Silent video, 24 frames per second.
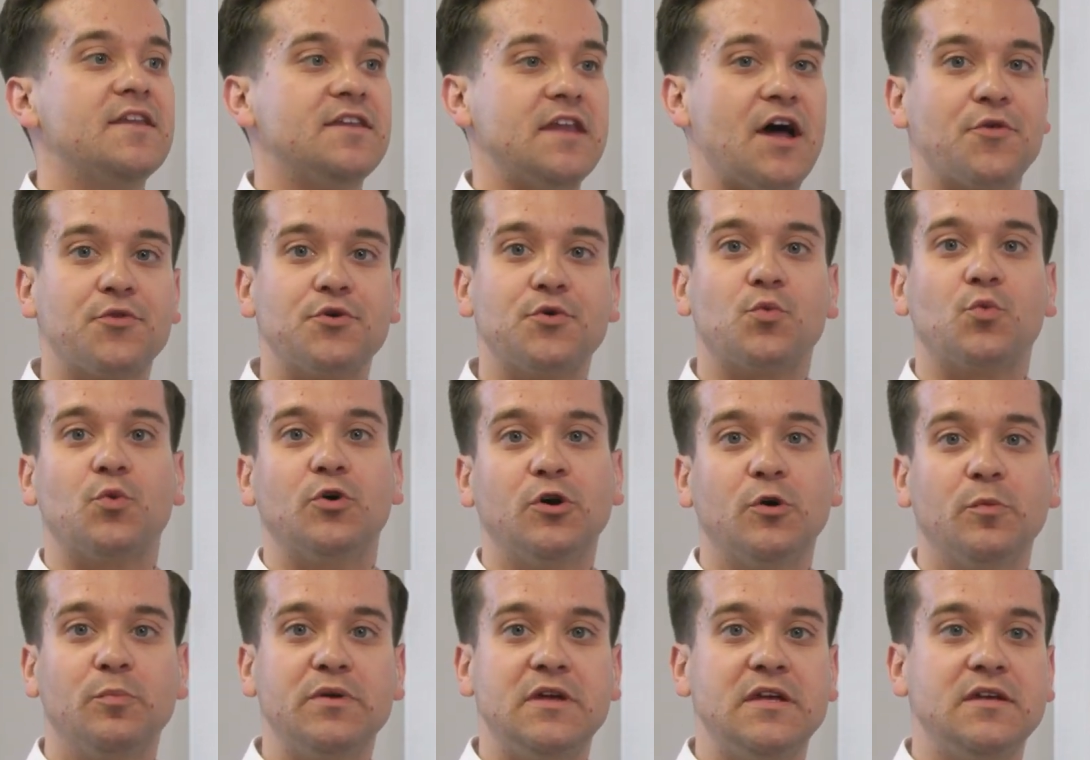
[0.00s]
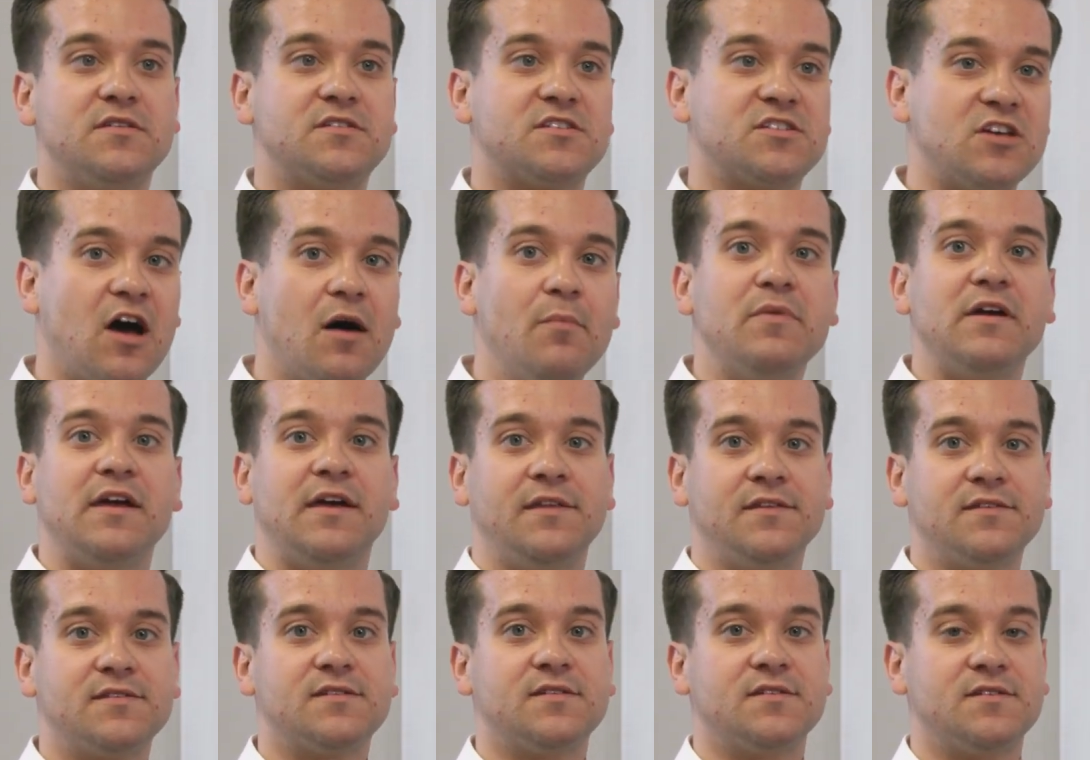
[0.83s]
Now, there will be some
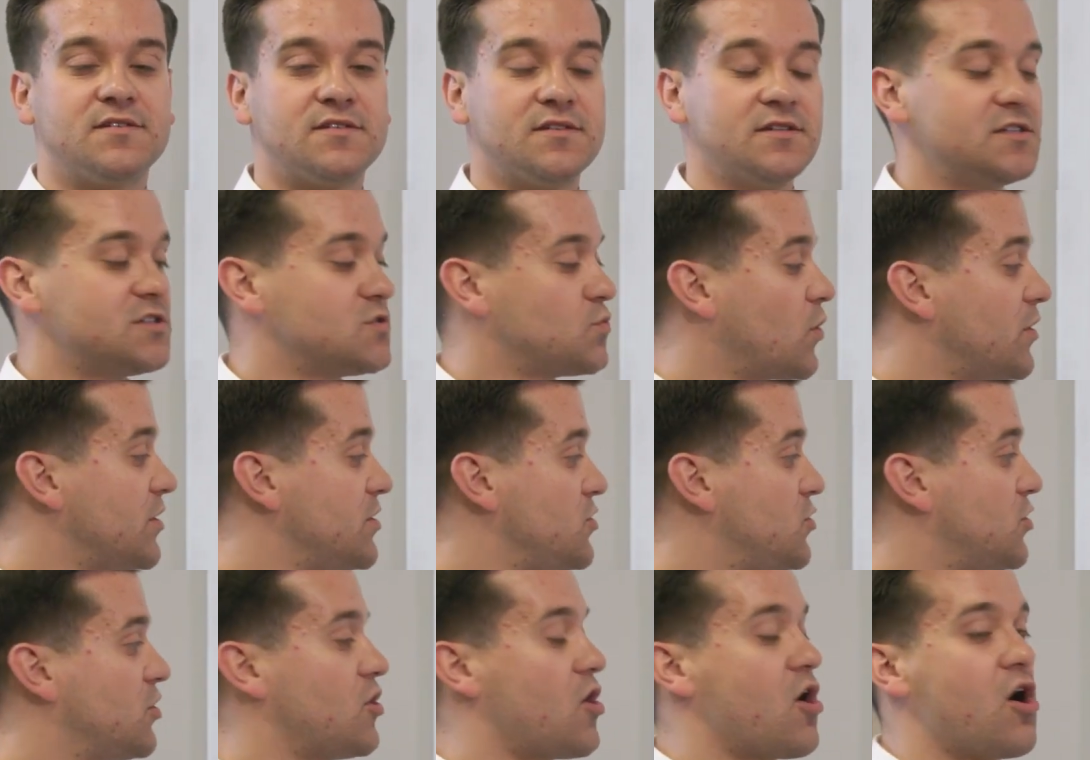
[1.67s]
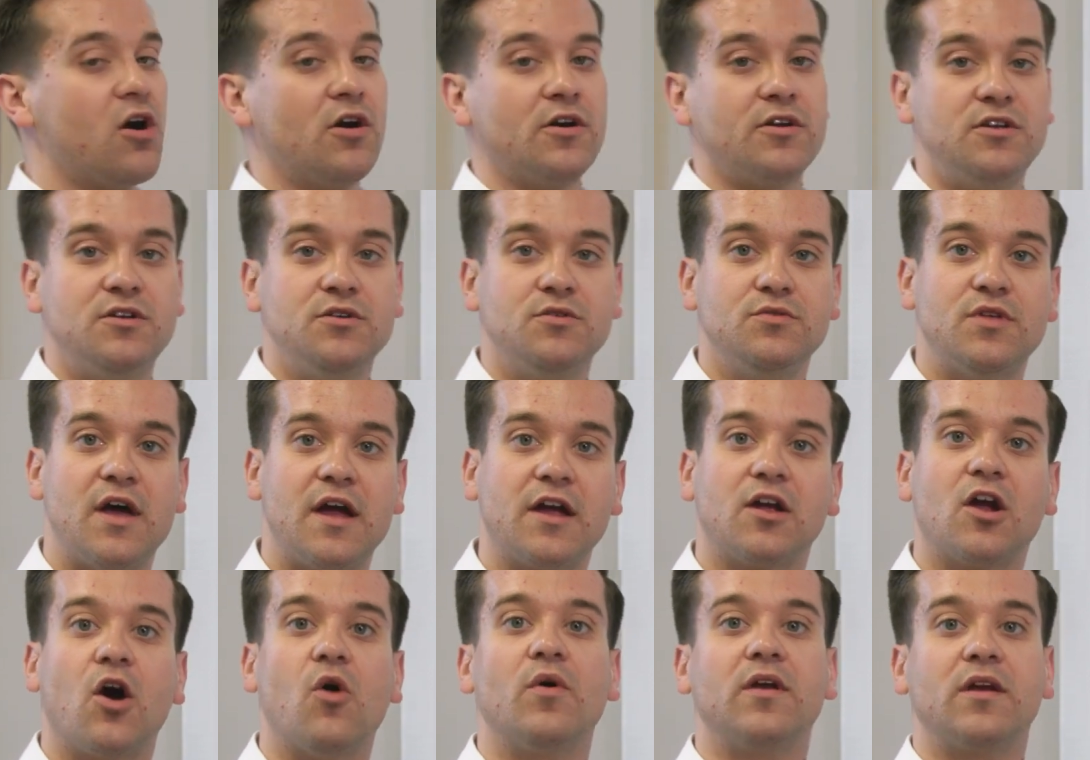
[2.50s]
instances where you could argue
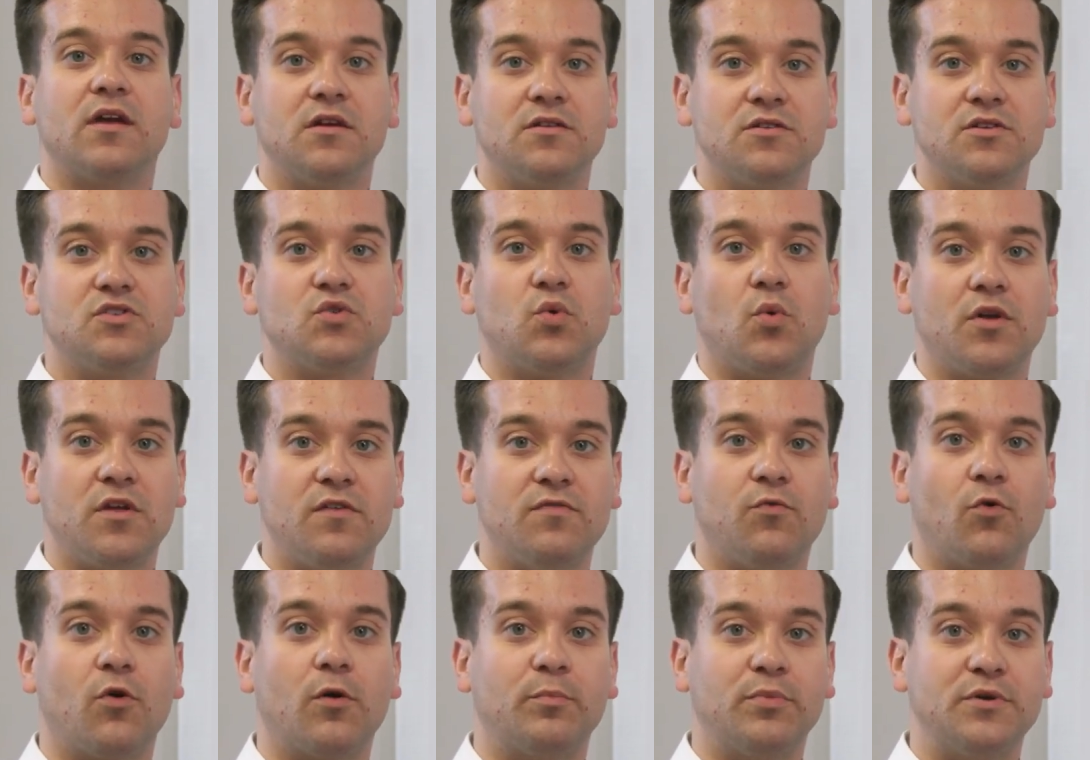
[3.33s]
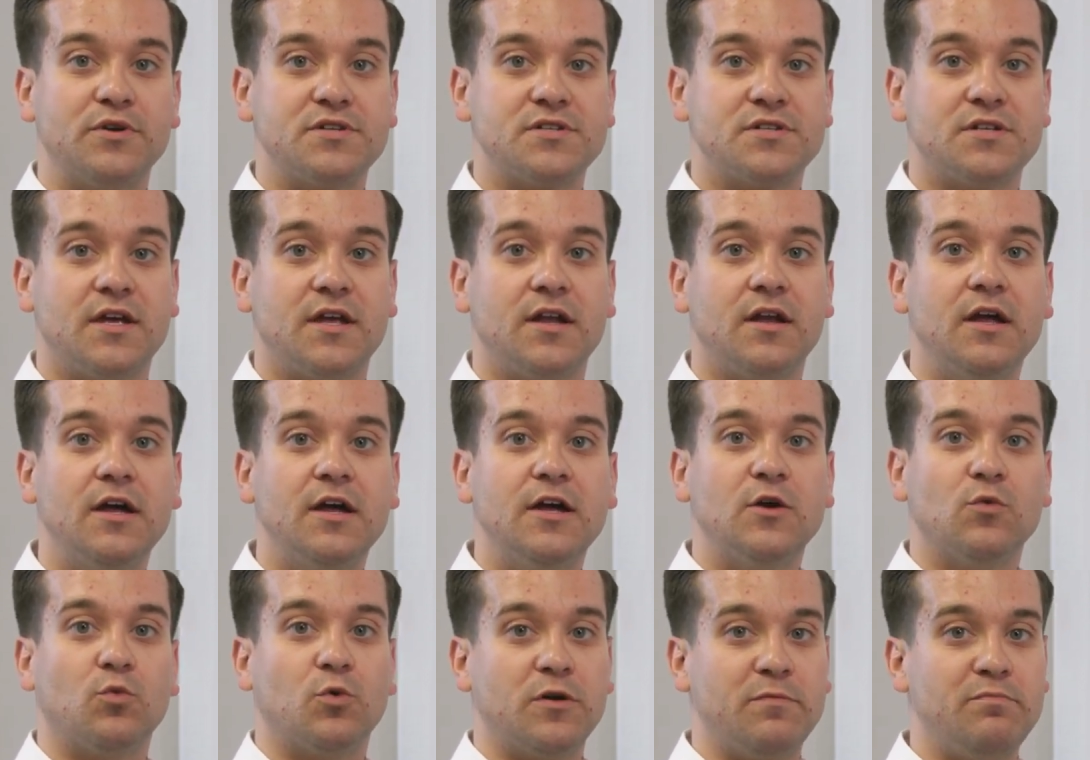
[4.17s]
that going into 24%
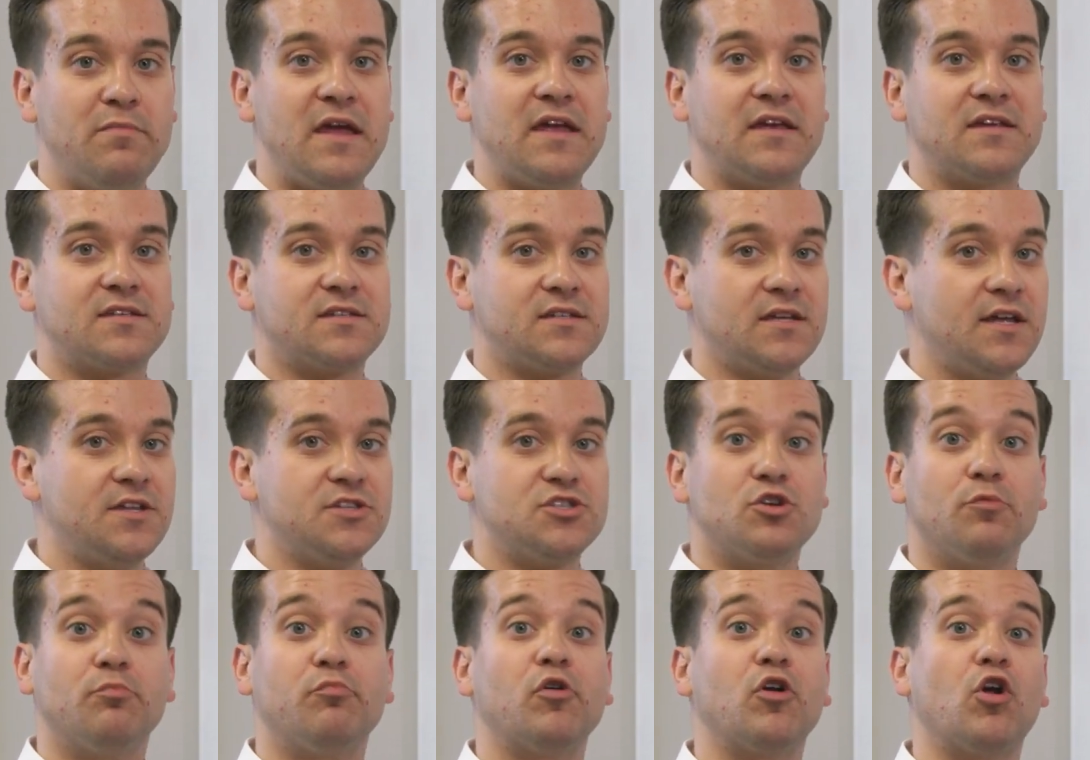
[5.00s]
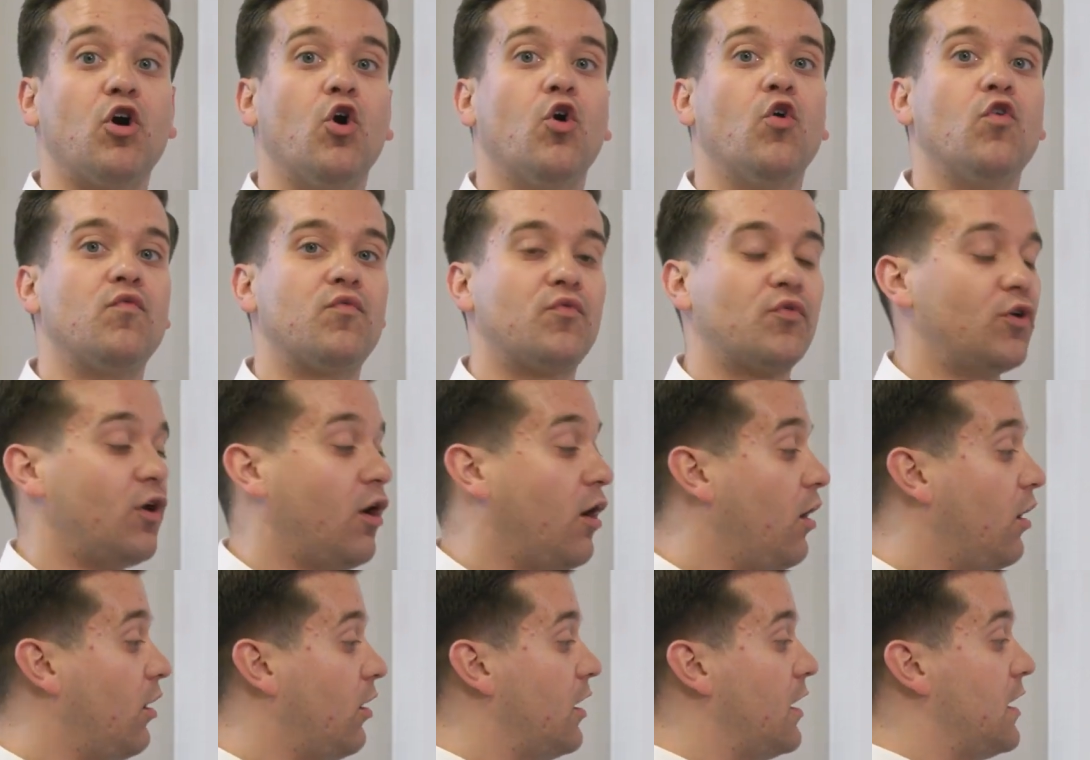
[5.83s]
would make sense, but
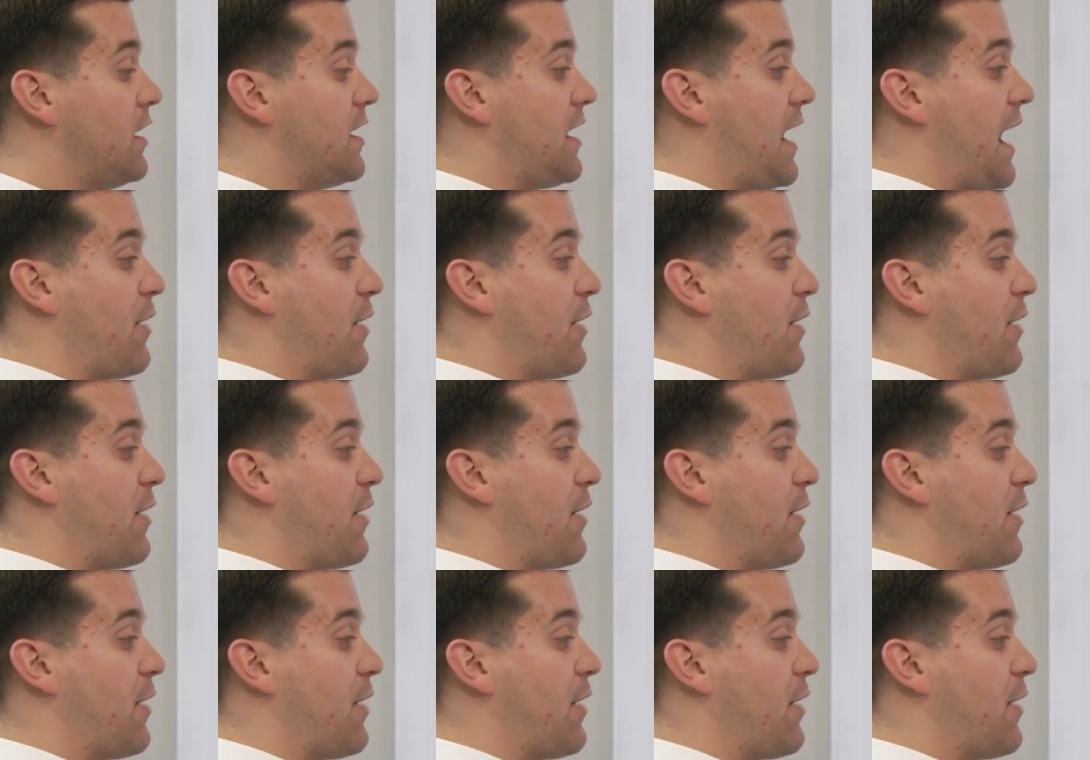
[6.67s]
overall,